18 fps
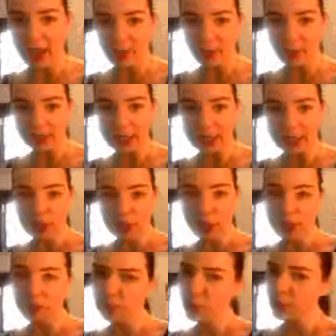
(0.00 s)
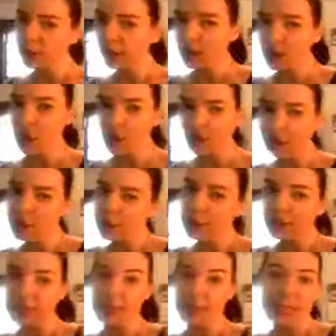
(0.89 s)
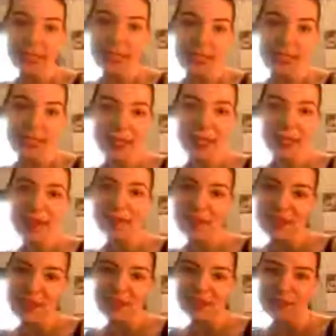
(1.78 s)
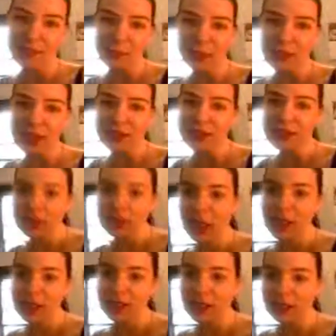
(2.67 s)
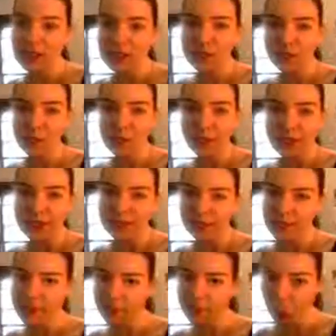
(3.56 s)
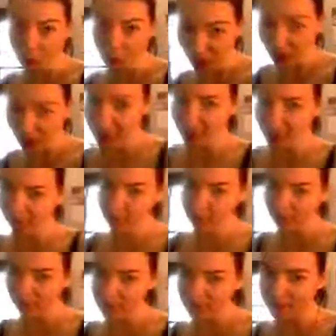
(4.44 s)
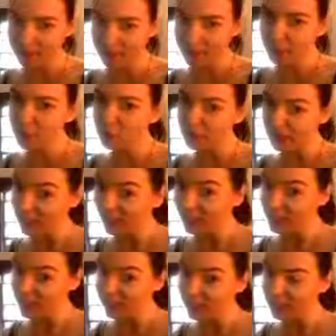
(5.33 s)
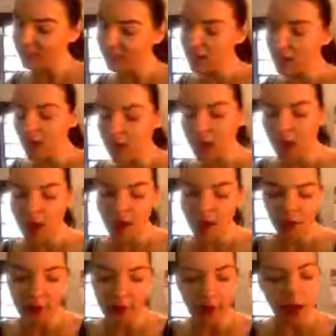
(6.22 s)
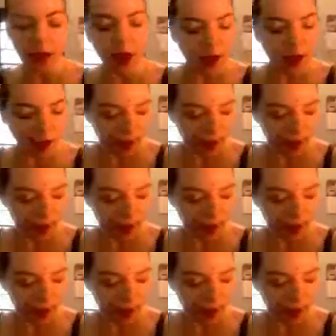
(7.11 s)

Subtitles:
I would need to bring other heels that I can dance in, because dancing in flats is boring. Really. Okay.